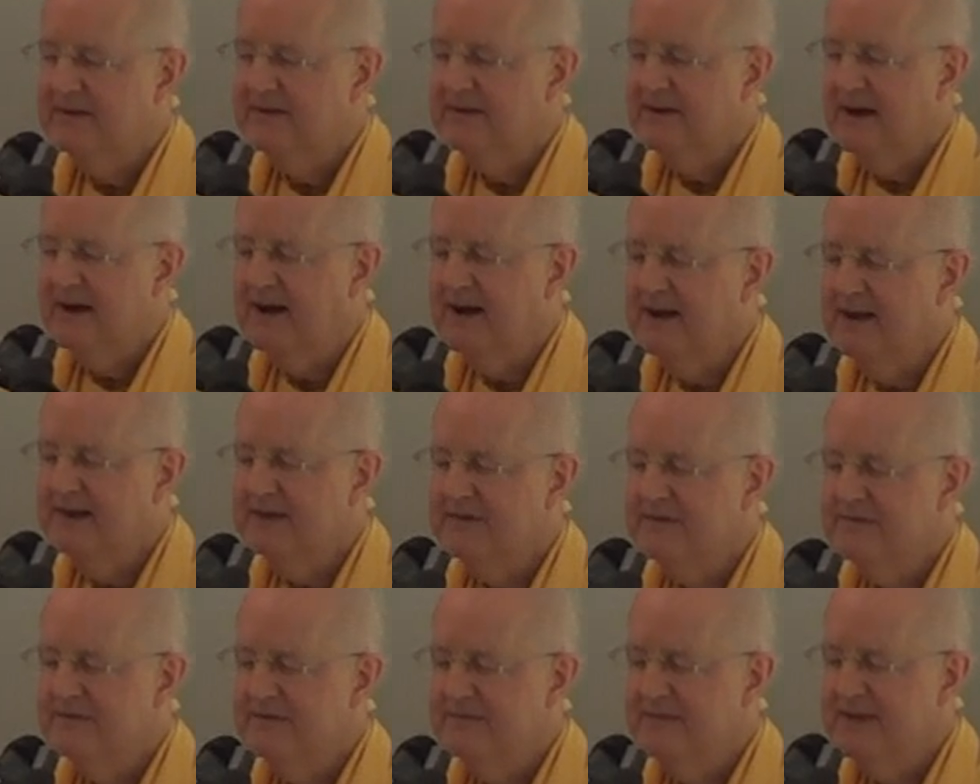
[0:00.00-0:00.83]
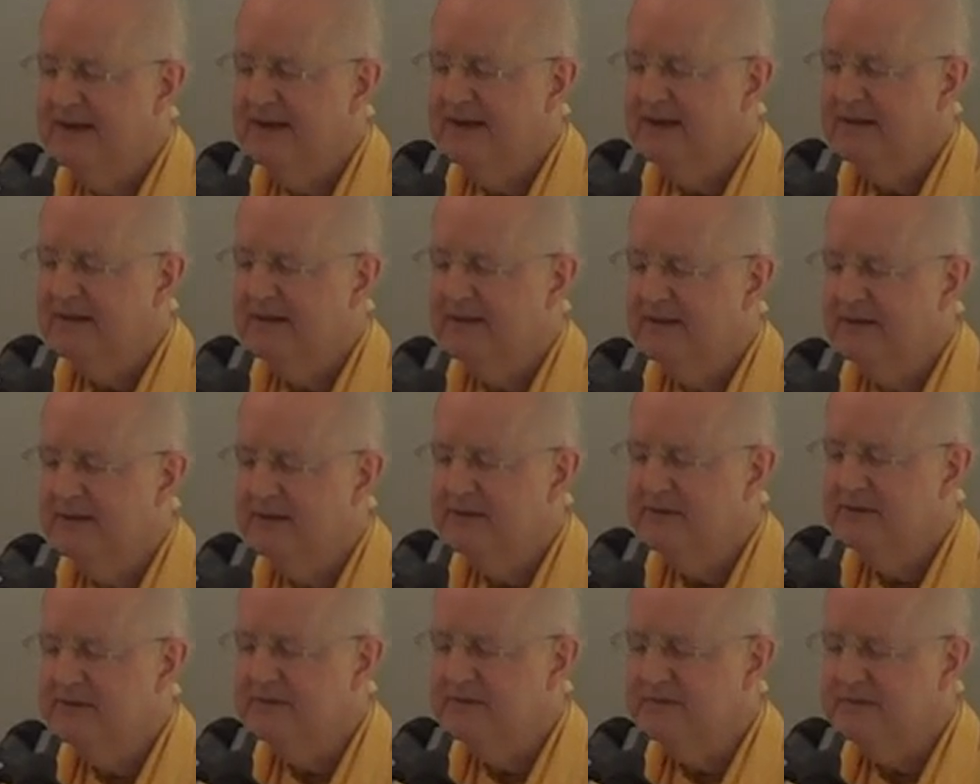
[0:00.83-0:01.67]
eyes remain
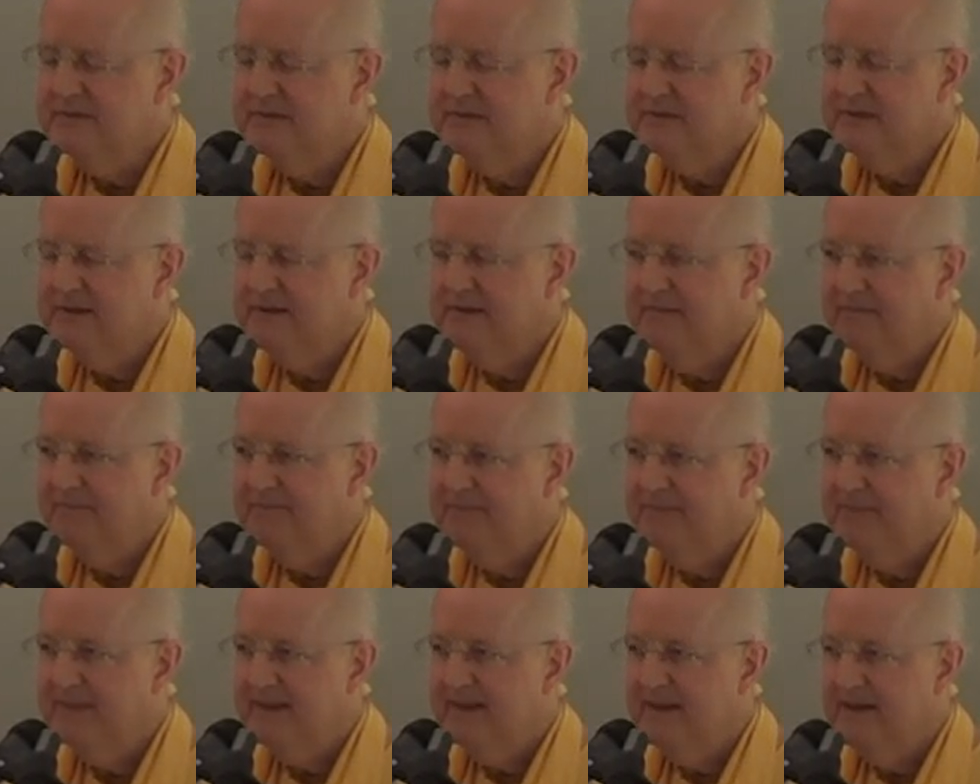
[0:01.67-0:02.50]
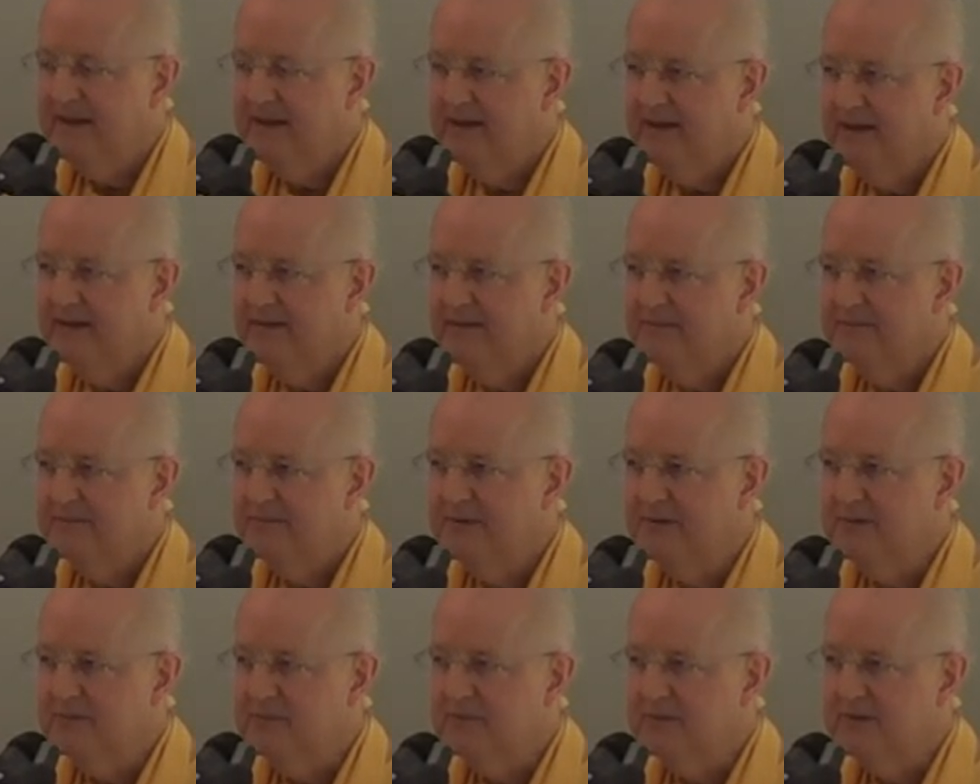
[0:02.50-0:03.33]
closed,
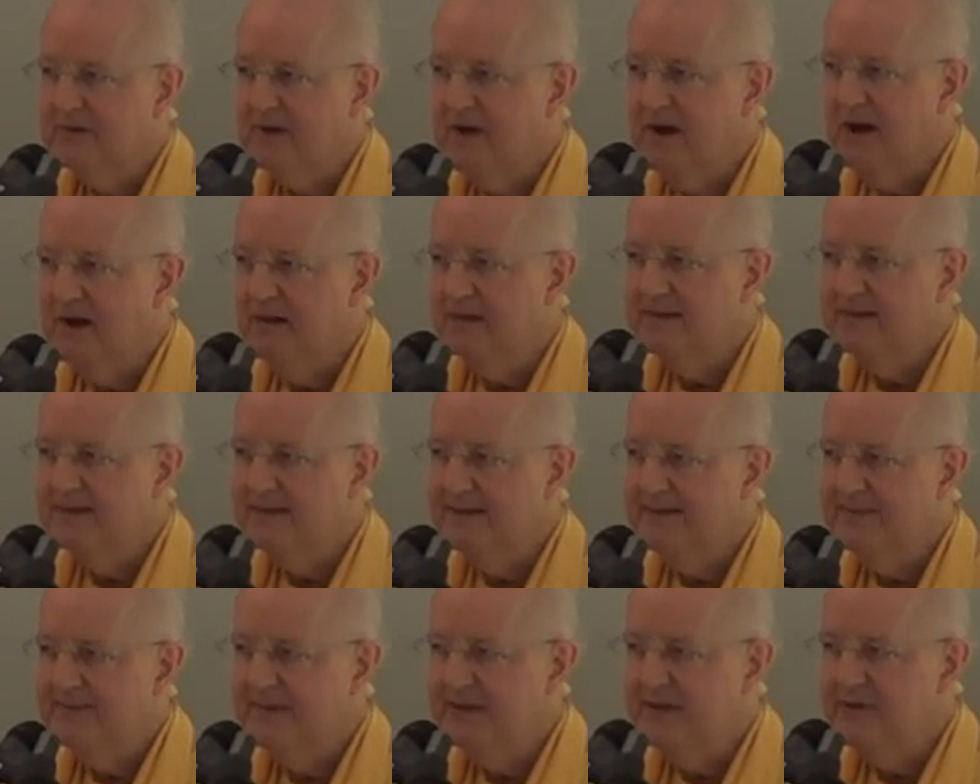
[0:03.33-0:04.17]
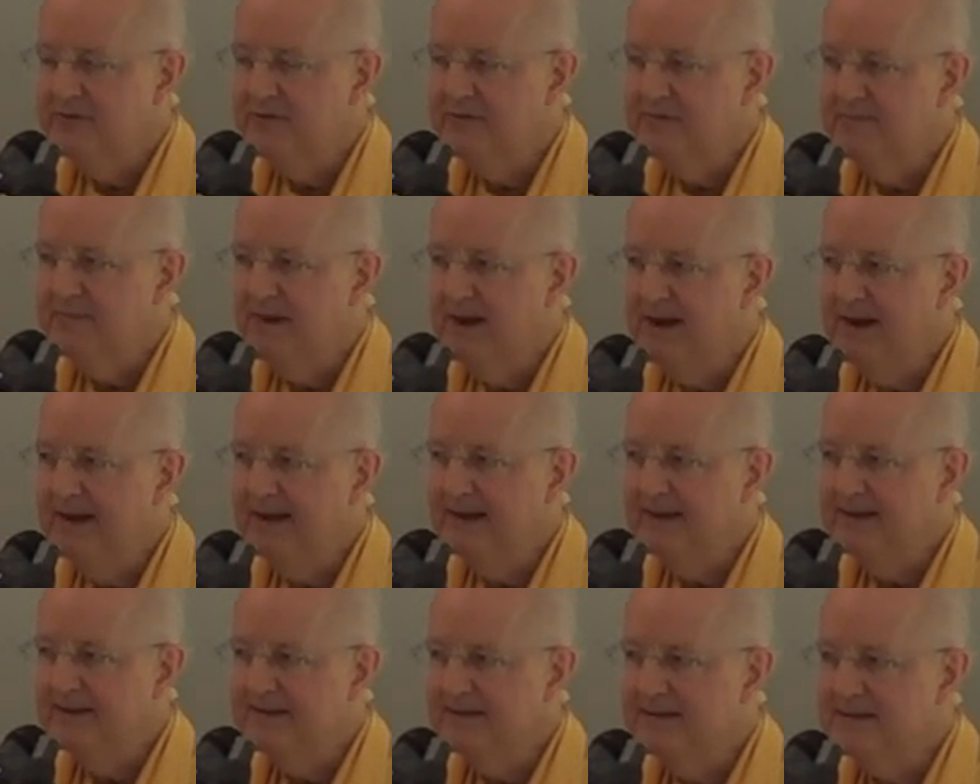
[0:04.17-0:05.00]
but we'll call it in your
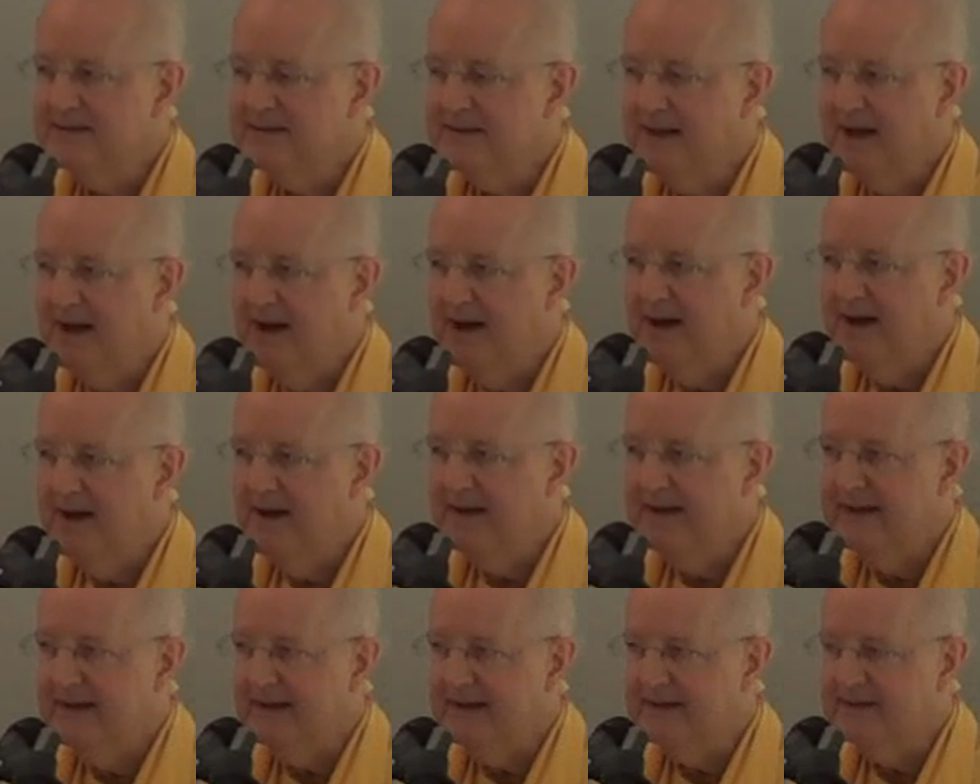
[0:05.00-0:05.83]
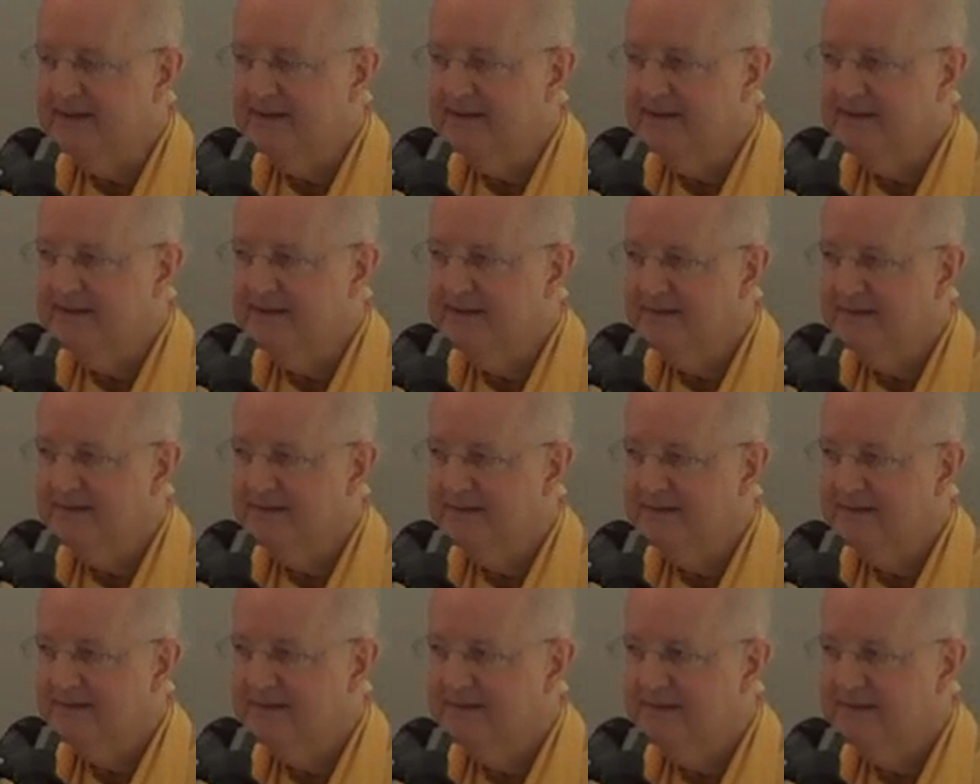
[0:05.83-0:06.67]
mind's eye.
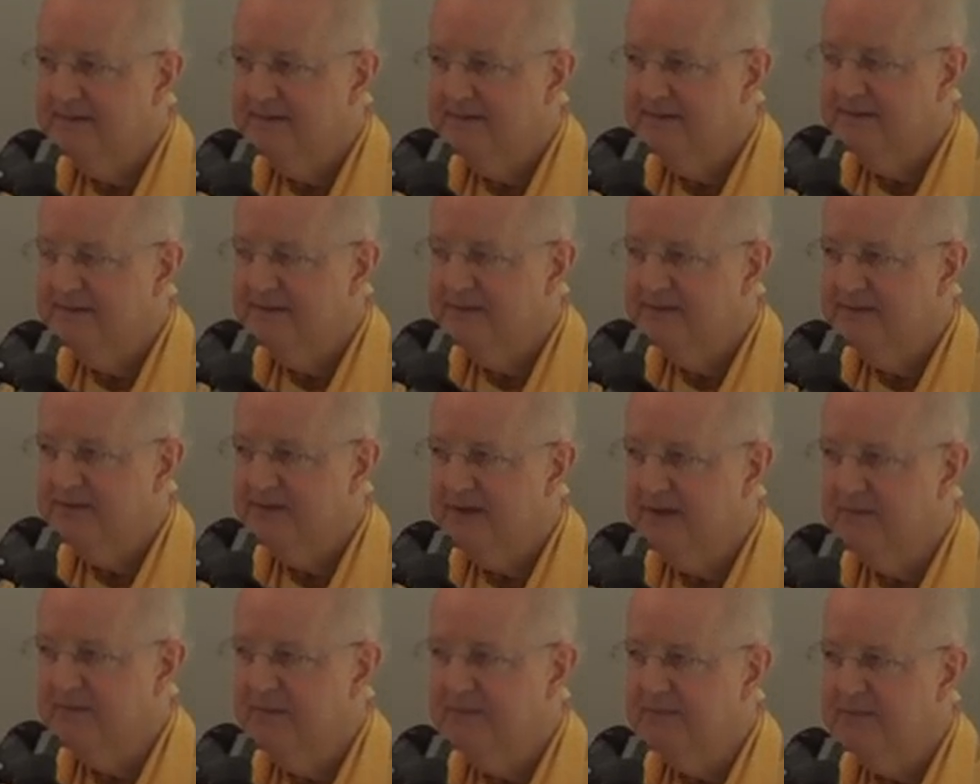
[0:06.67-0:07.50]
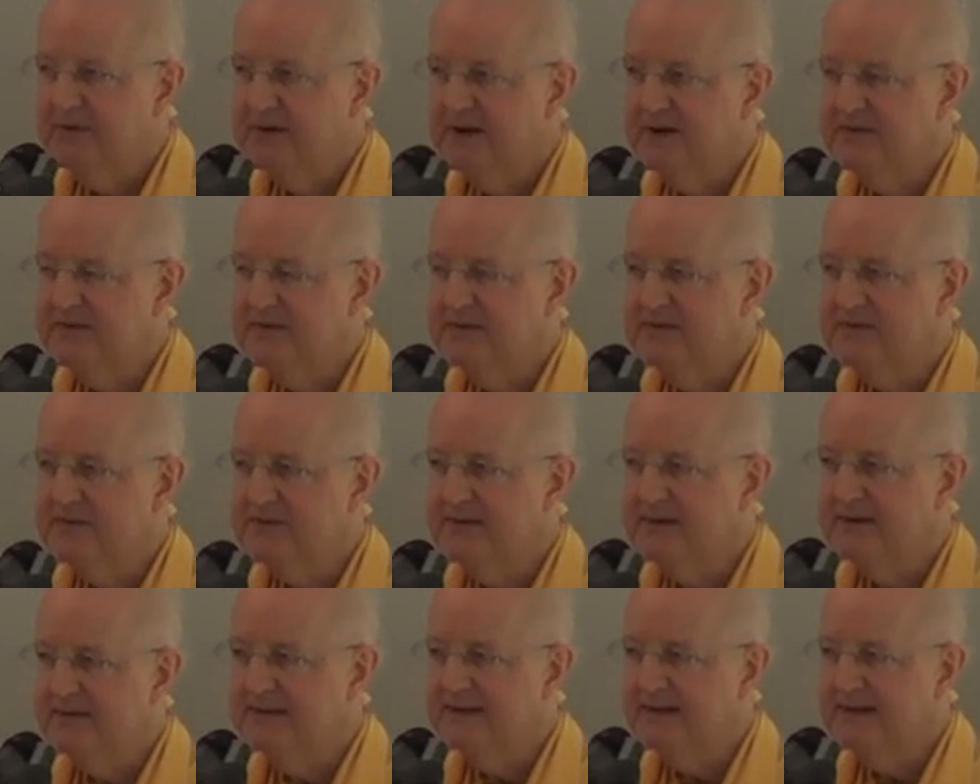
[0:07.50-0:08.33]
Some impressions
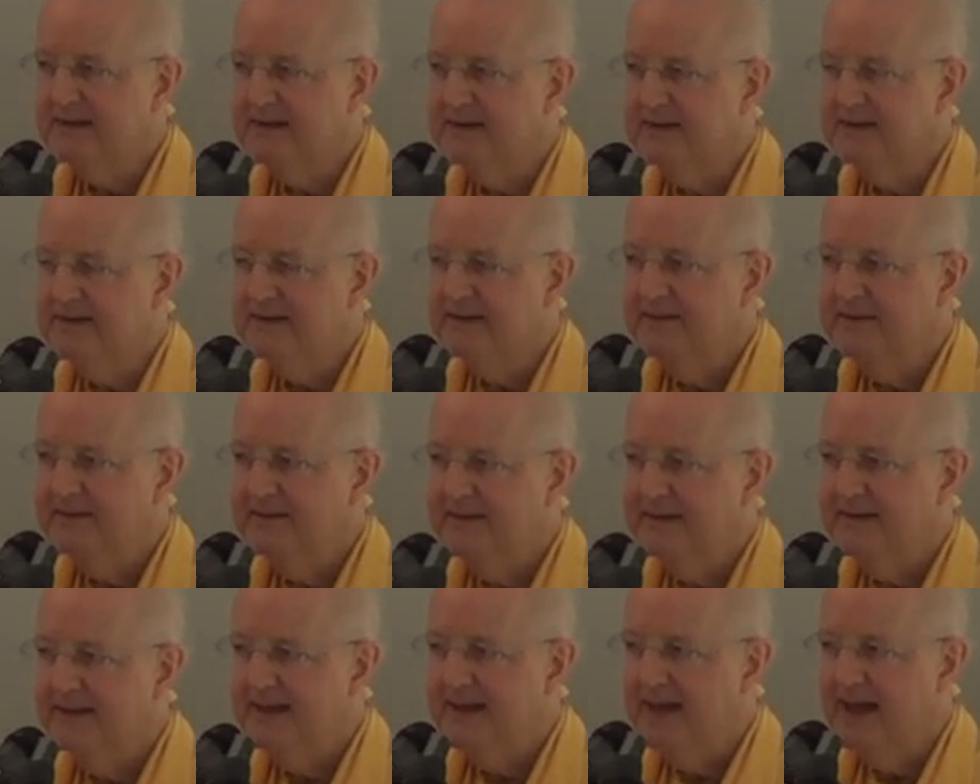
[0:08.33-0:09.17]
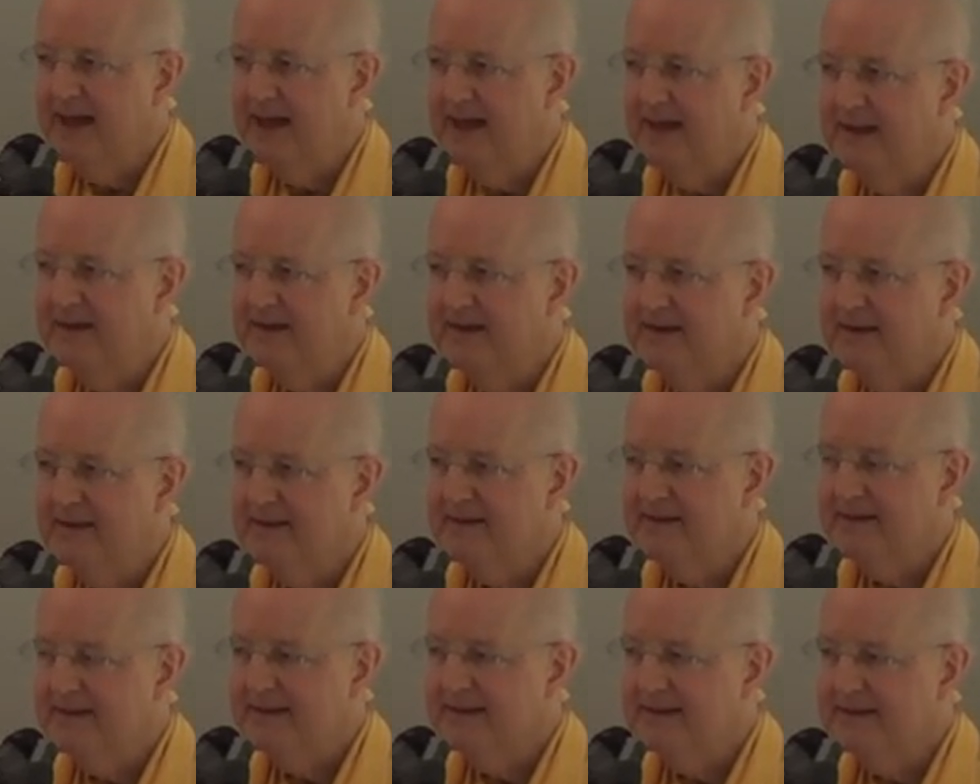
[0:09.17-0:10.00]
are there, and
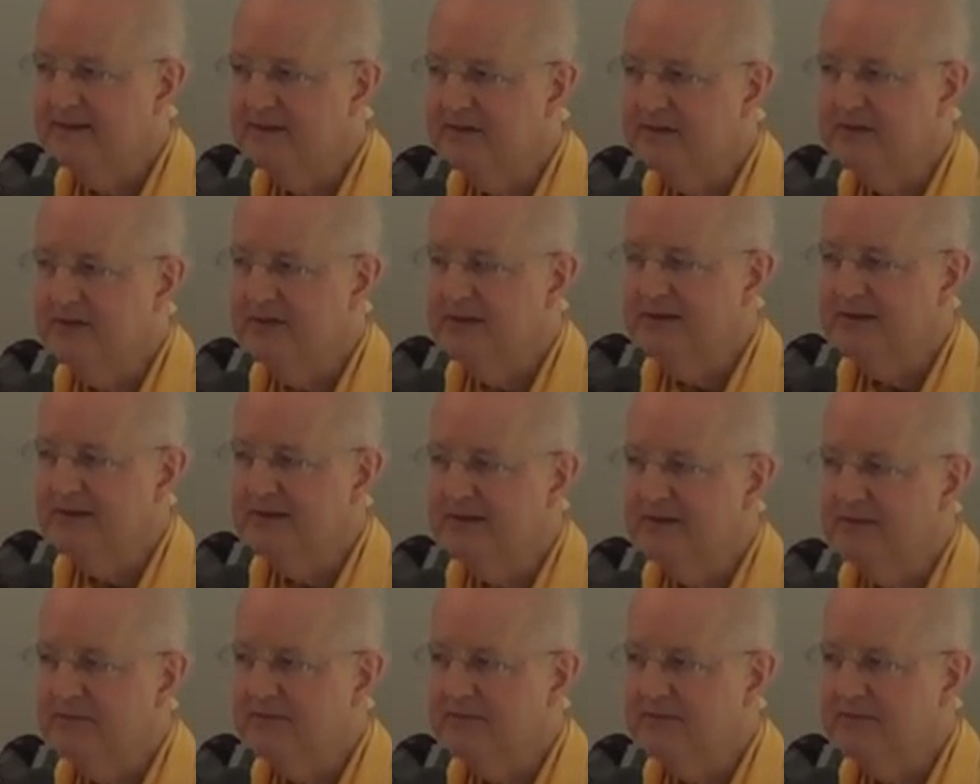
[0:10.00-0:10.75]
consider